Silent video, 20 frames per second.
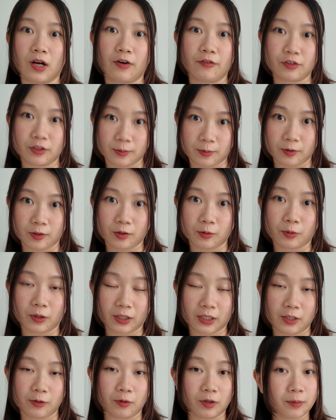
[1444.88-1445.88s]
comfortable
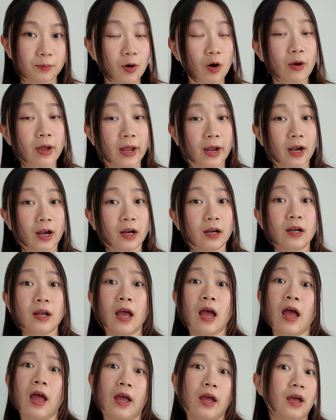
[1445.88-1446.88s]
working with mohair,
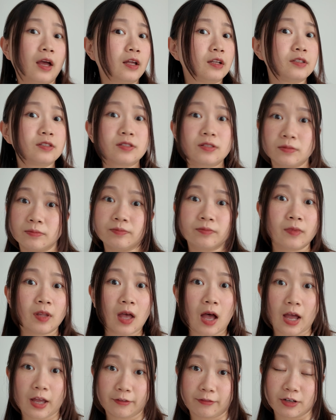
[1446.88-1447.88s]
and
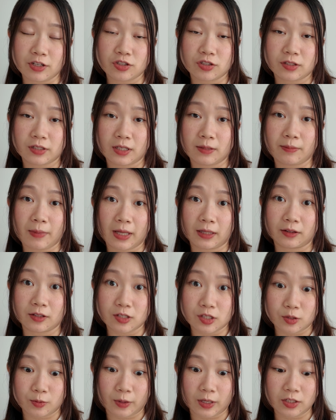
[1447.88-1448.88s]
I eventually made the
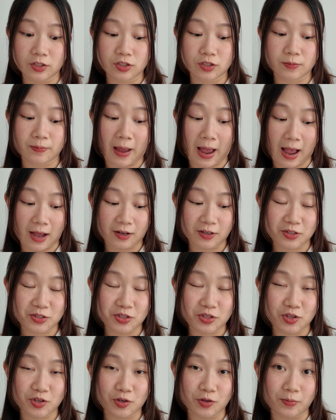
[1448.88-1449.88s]
switch back
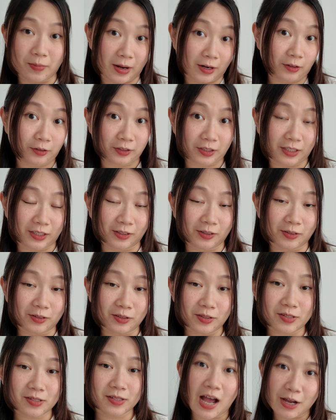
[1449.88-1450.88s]
to metal
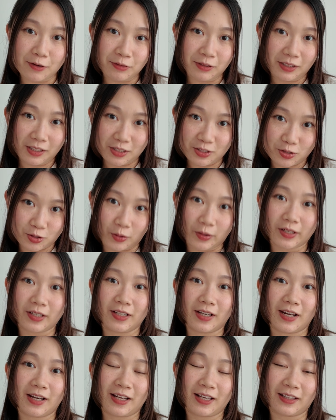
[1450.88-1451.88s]
needles. I really
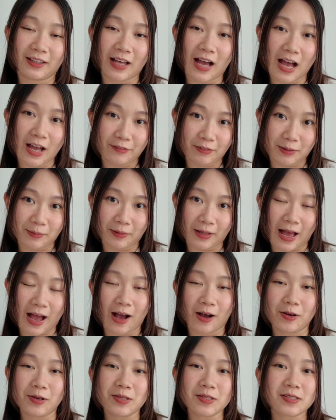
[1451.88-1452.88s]
enjoyed knitting the Ivy
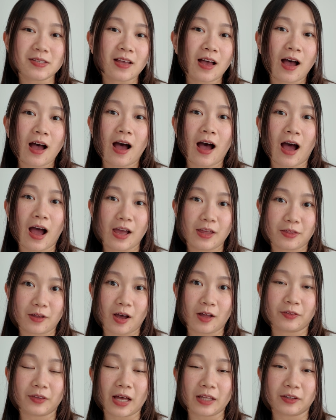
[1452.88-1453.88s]
blouse. I
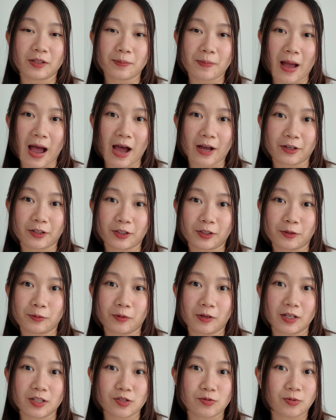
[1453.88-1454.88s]
thought that the pattern
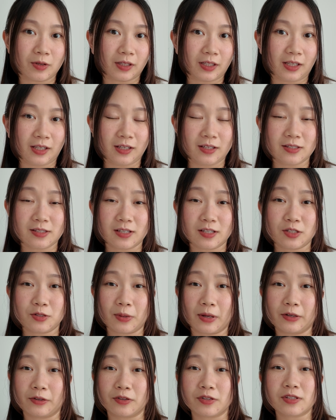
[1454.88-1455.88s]
was really easy
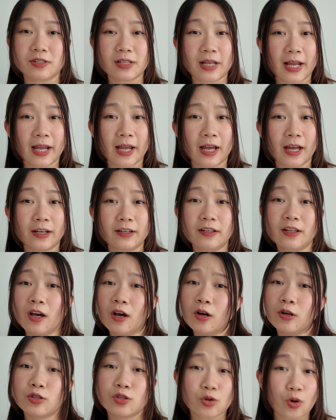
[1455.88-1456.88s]
to understand,
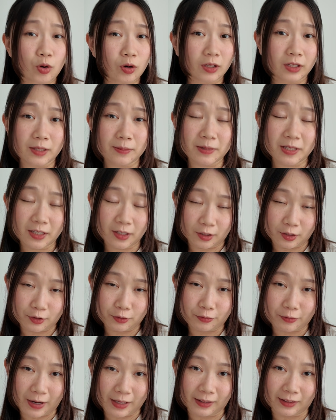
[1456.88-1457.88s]
totally beginner
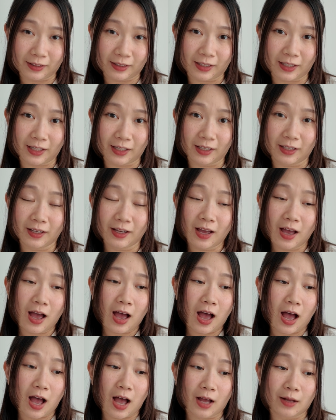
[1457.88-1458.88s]
friendly.
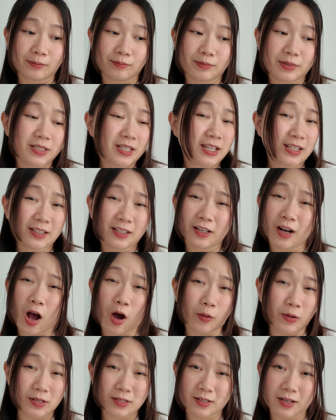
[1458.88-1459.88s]
Petiteknit
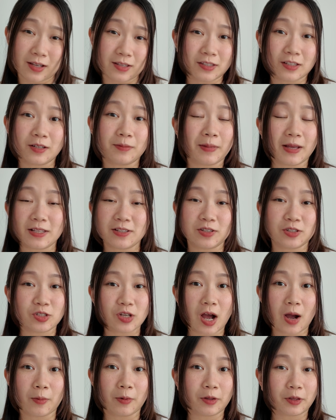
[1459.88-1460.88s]
always does an amazing
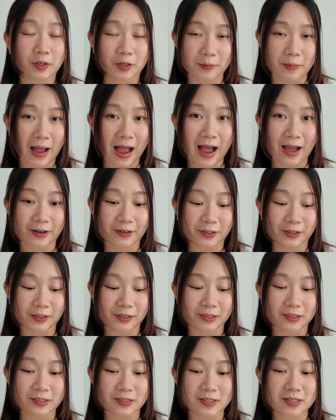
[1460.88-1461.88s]
job with her
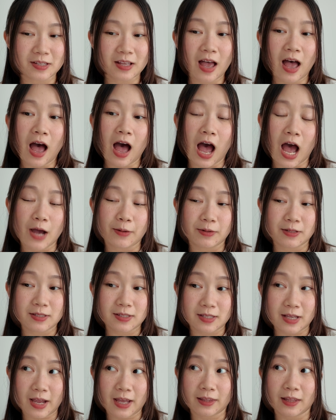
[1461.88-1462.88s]
patterns. I would
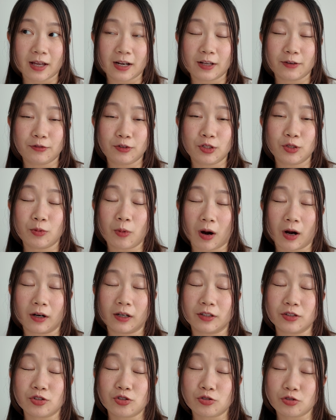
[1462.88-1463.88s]
say that if you
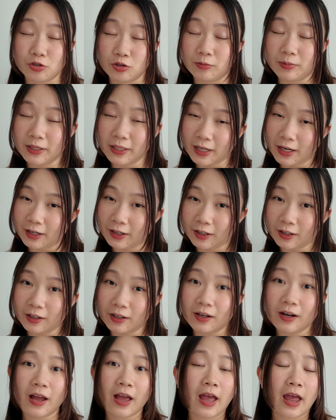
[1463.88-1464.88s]
are a true
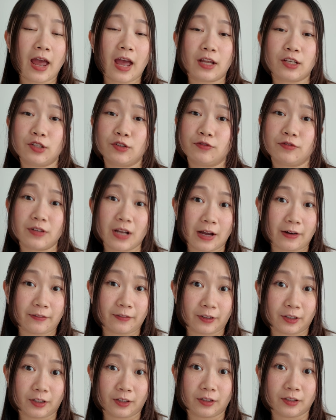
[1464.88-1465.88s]
beginner and you've
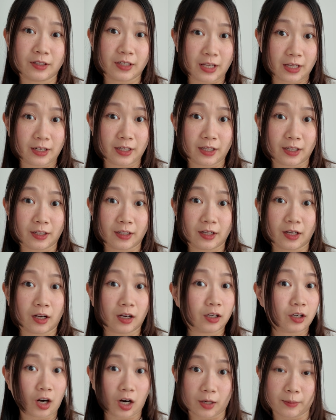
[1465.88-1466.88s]
never knitted
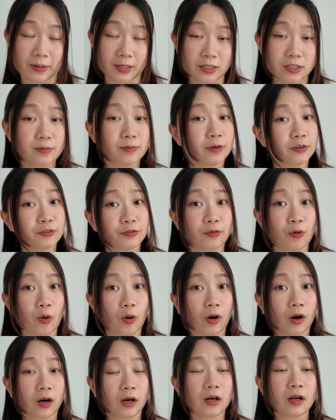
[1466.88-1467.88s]
a garment
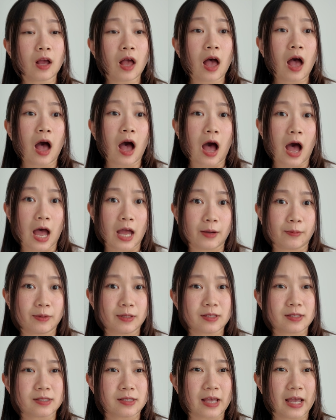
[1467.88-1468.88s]
before, I
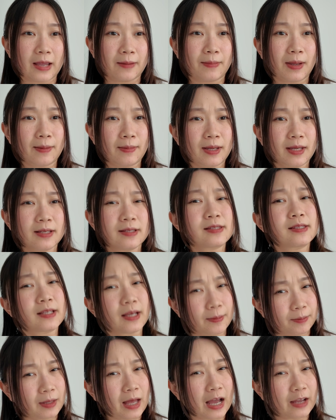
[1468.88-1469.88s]
would say maybe
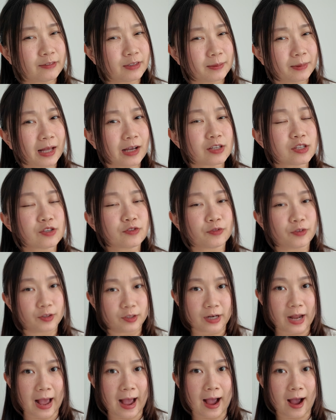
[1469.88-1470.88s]
skip the Ivy blouse for
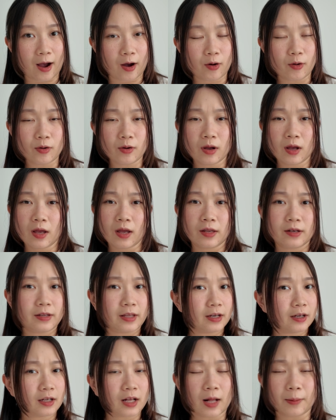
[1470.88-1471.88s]
now,
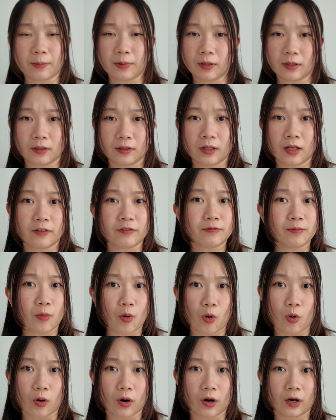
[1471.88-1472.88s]
knit a couple of
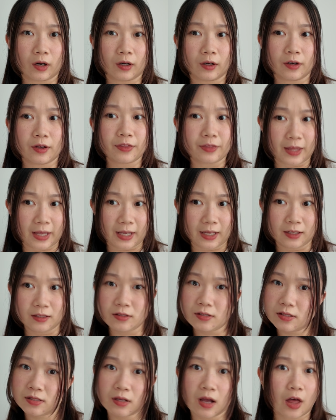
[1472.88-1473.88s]
more
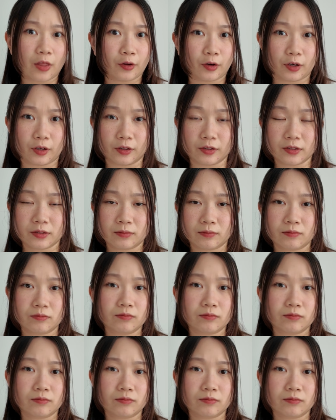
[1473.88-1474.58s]
things, other